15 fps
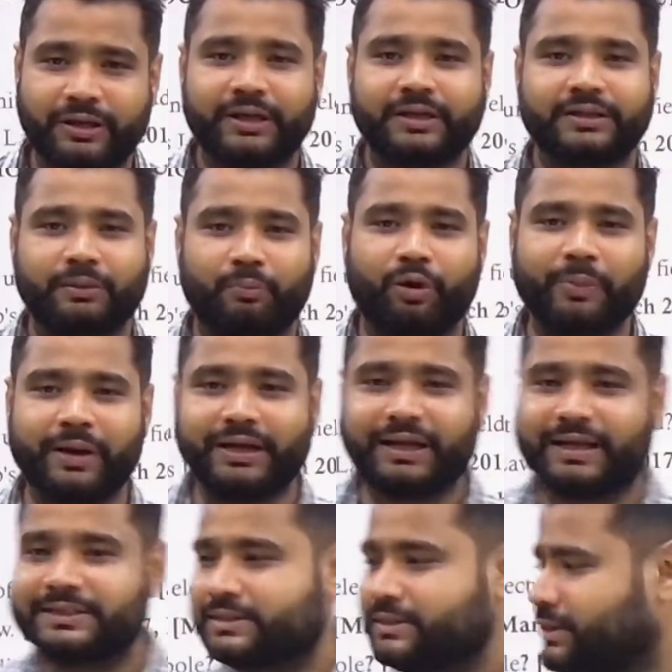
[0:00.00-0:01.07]
The moment
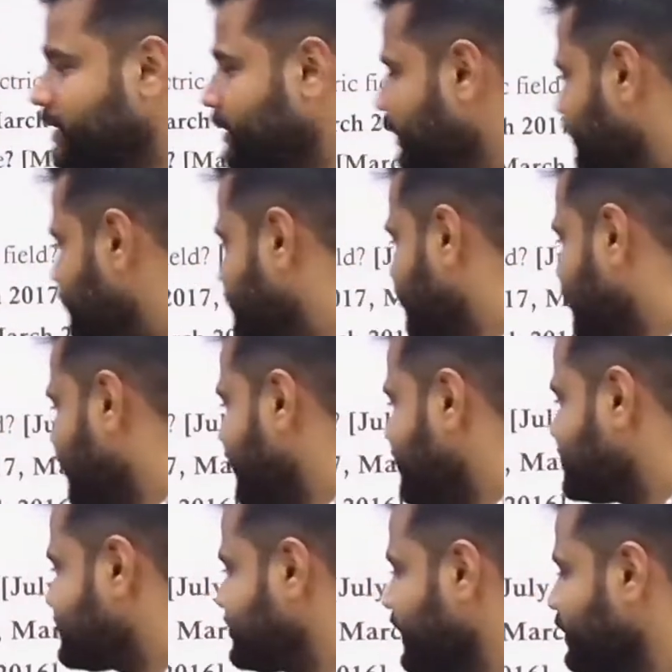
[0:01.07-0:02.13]
I see the
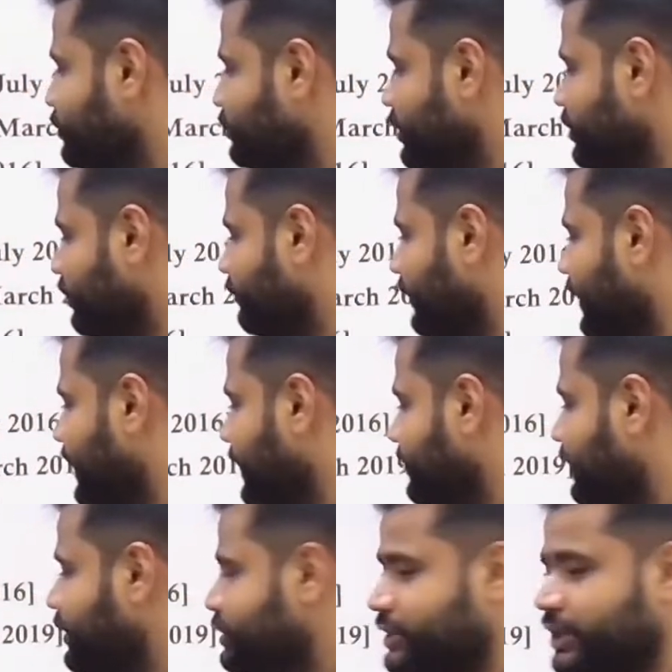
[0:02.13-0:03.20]
SI unit of
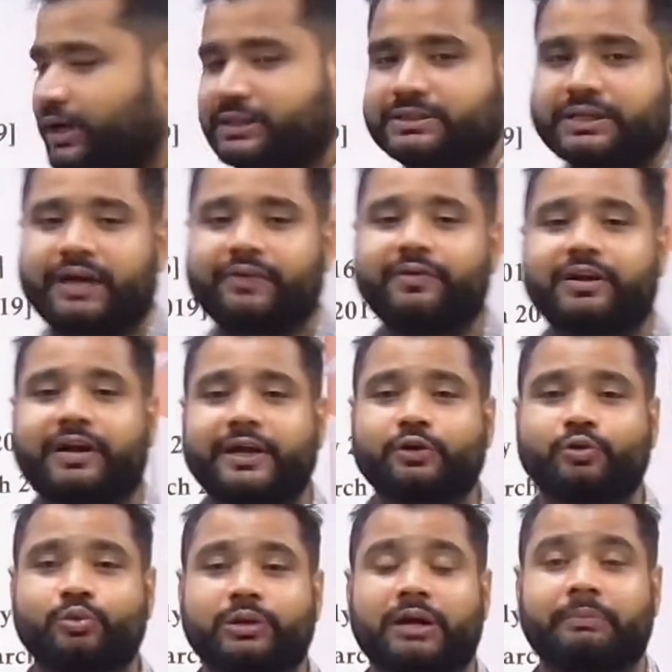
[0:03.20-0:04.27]
electric charge, I will write
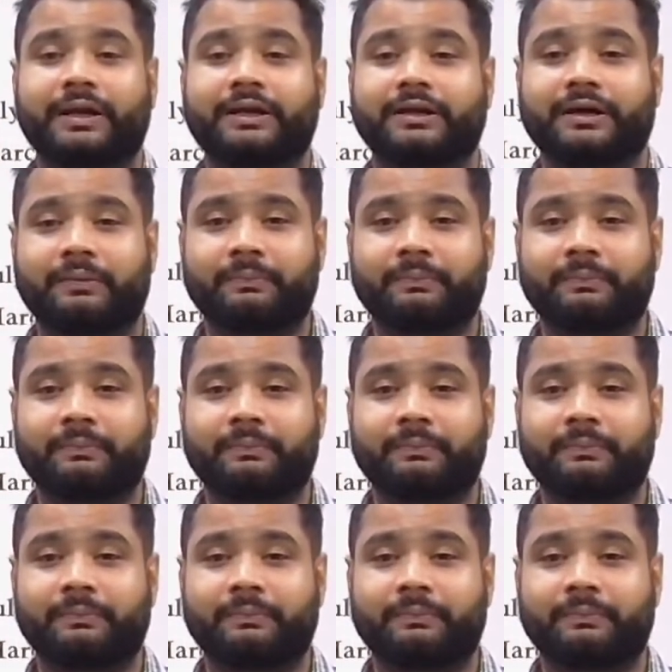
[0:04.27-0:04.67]
Coulomb and come.